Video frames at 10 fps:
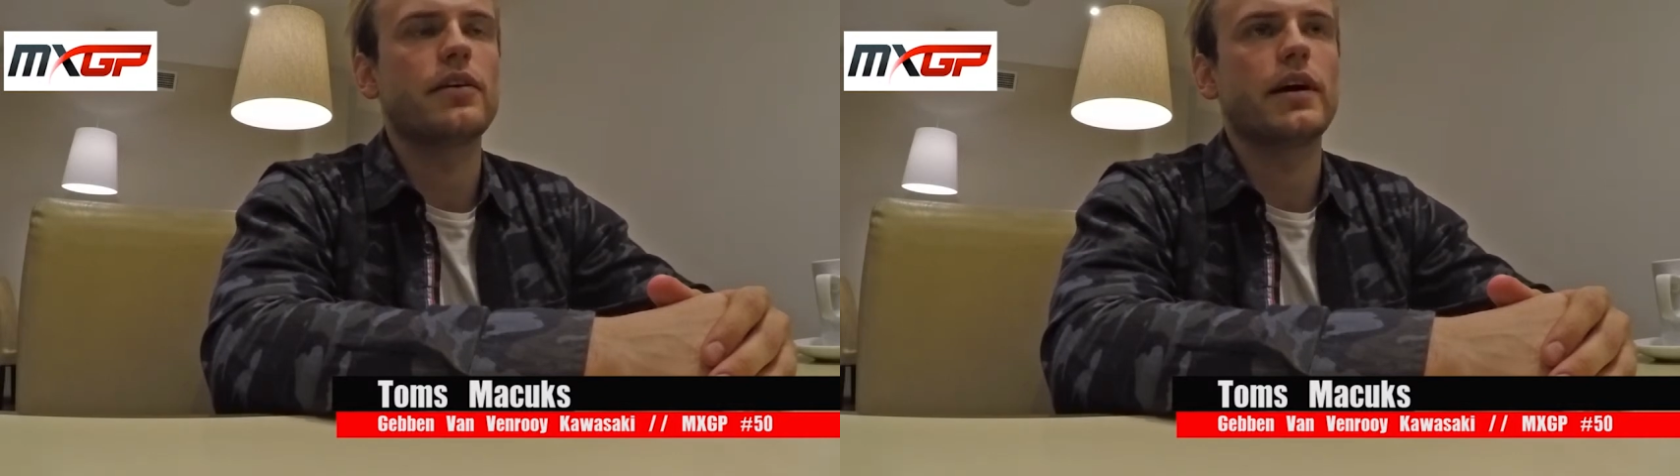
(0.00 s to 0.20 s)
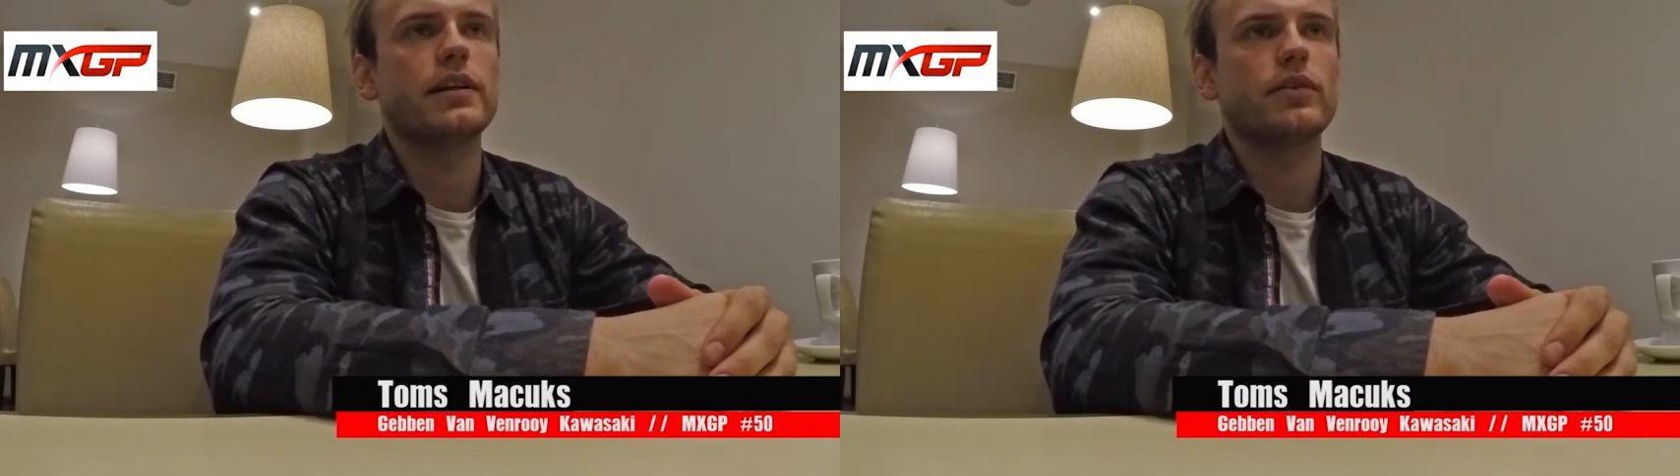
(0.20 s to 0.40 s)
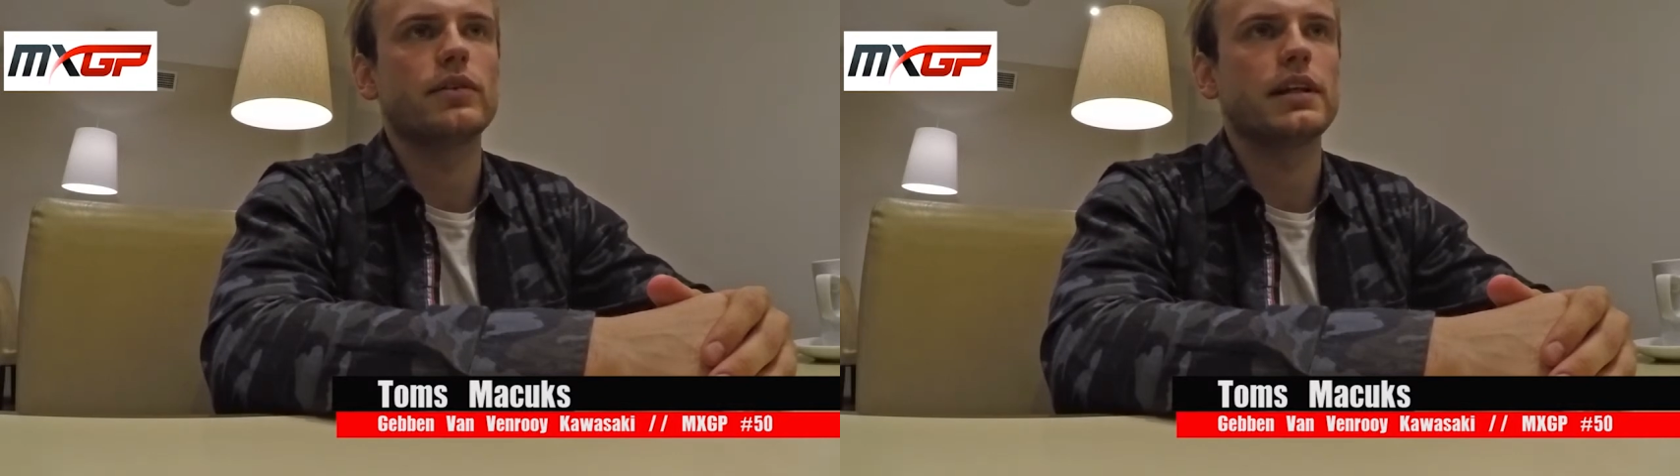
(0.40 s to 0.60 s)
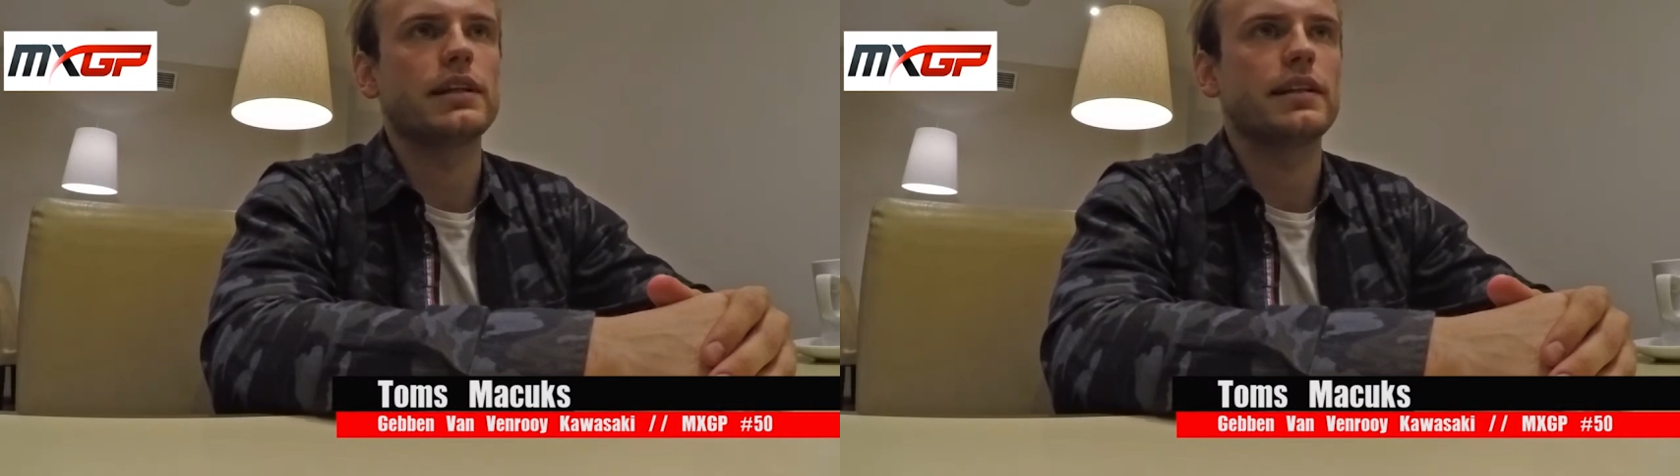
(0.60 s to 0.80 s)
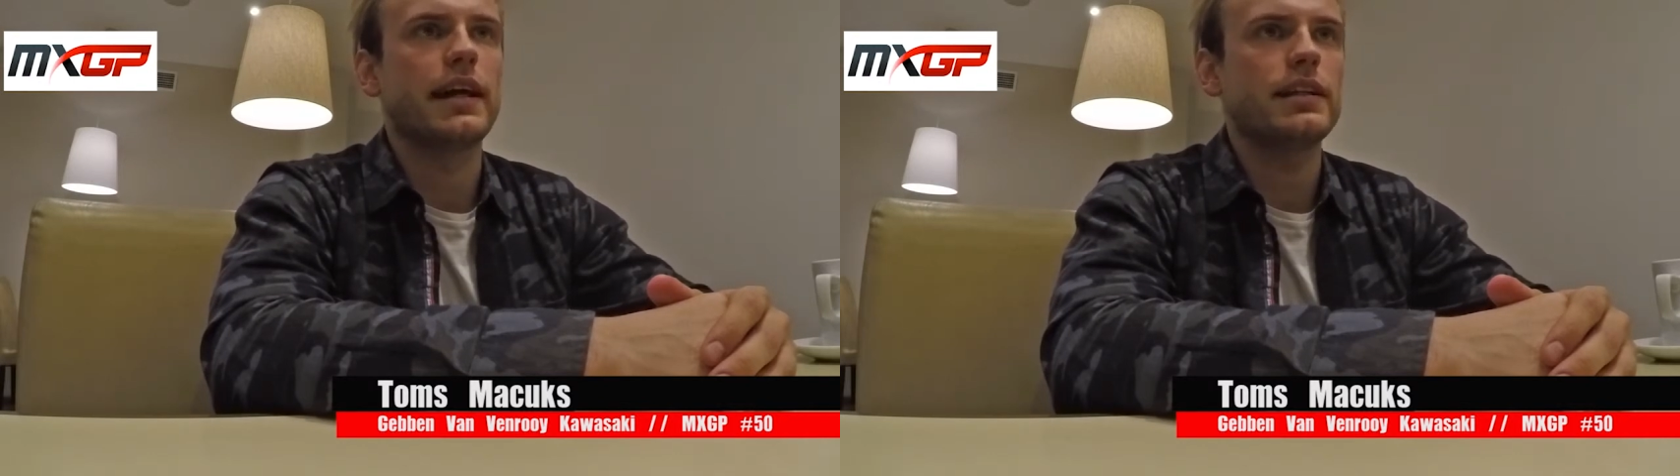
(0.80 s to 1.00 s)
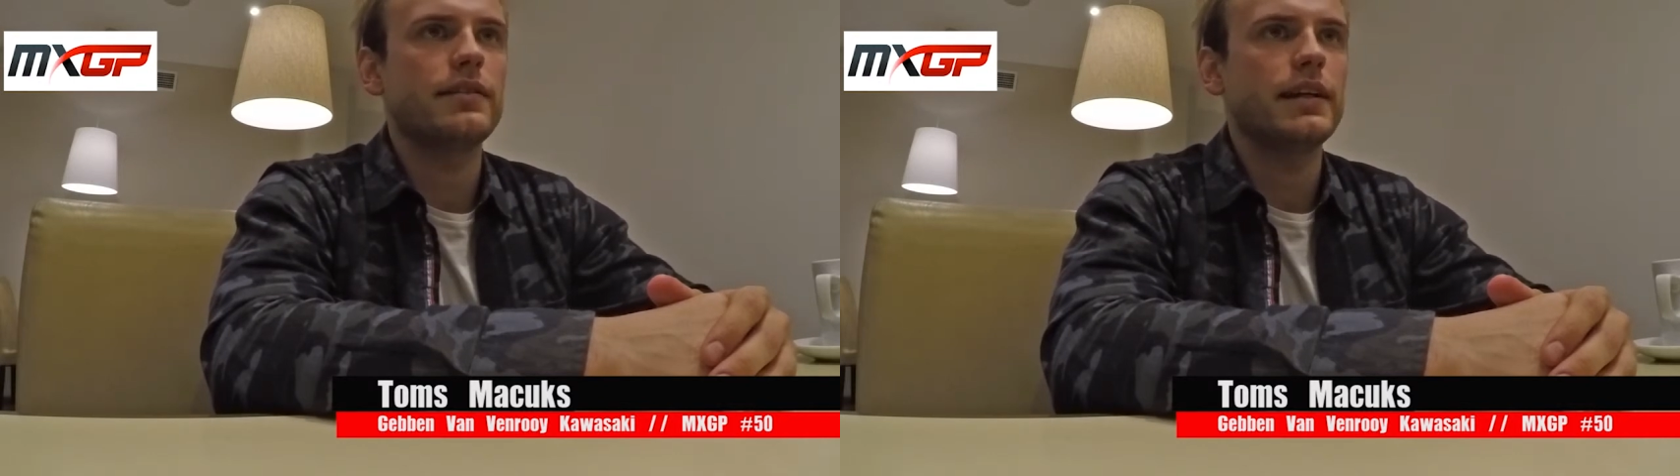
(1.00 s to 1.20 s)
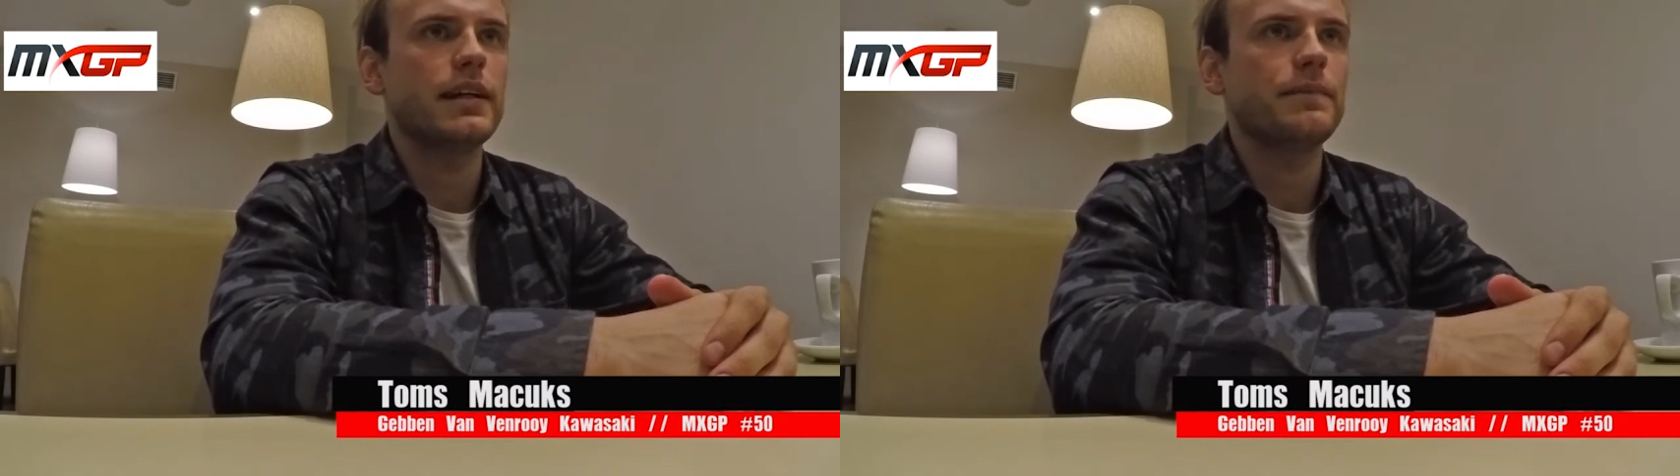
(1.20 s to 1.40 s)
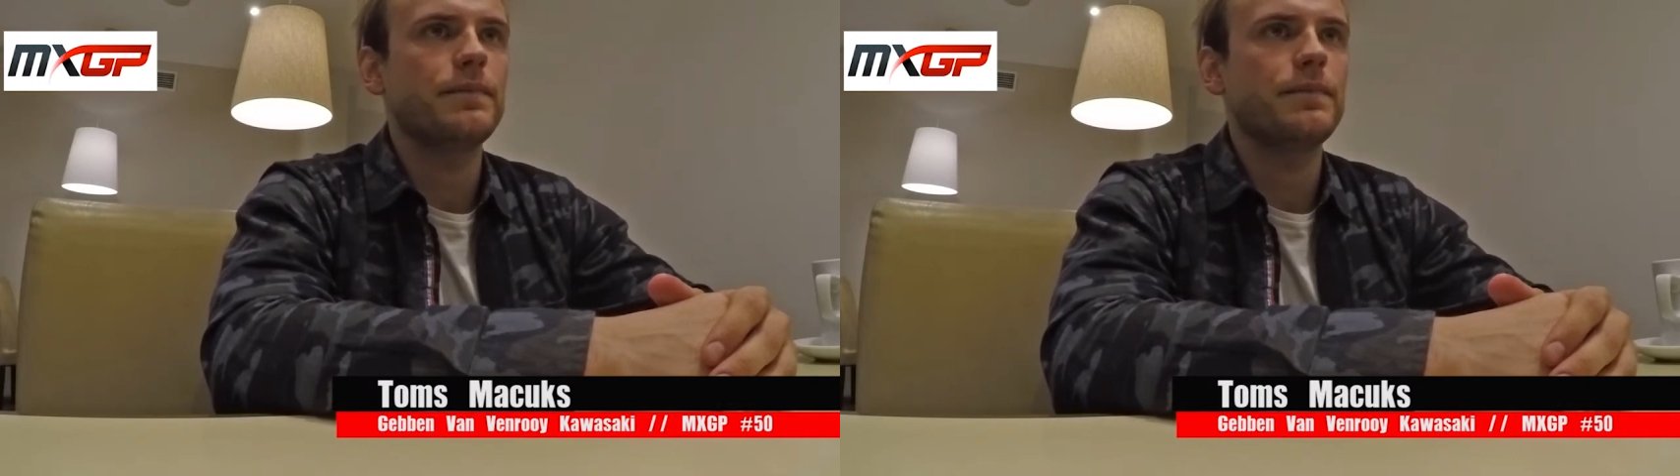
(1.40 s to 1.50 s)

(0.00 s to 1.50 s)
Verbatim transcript: ride only in Latvia,